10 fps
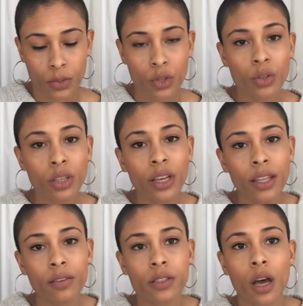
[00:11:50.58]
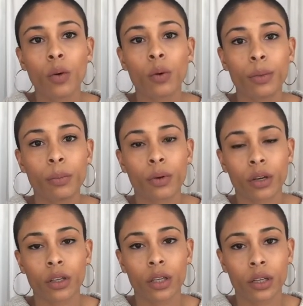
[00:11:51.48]
you can kind of tell when people
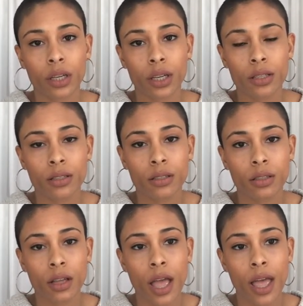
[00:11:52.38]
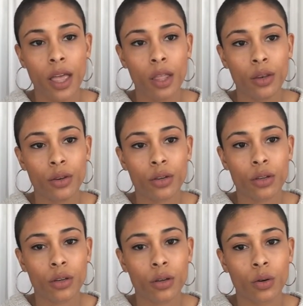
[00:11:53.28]
are curious, and
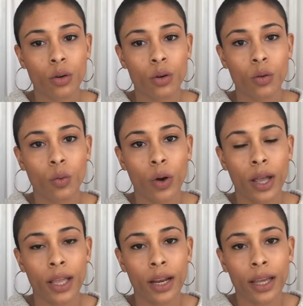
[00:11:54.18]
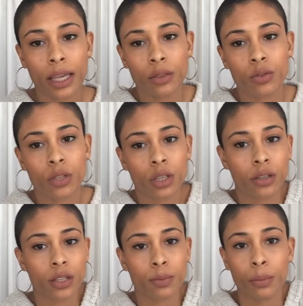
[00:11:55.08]
when I get those
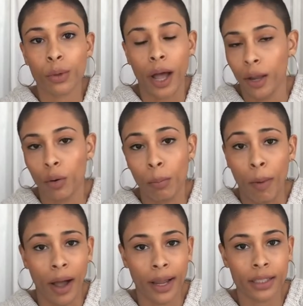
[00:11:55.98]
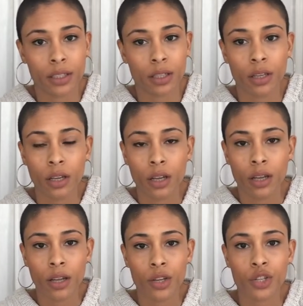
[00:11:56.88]
curious people, I don't mind
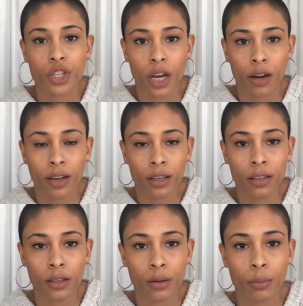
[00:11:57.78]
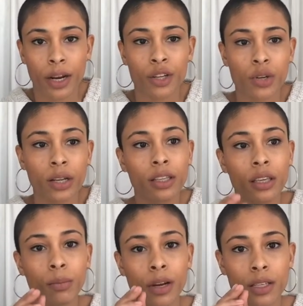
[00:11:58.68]
sharing, but I try to
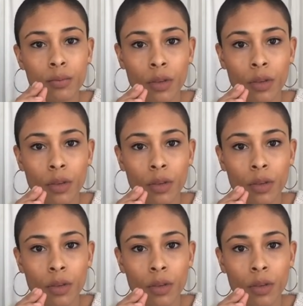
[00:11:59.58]
keep it as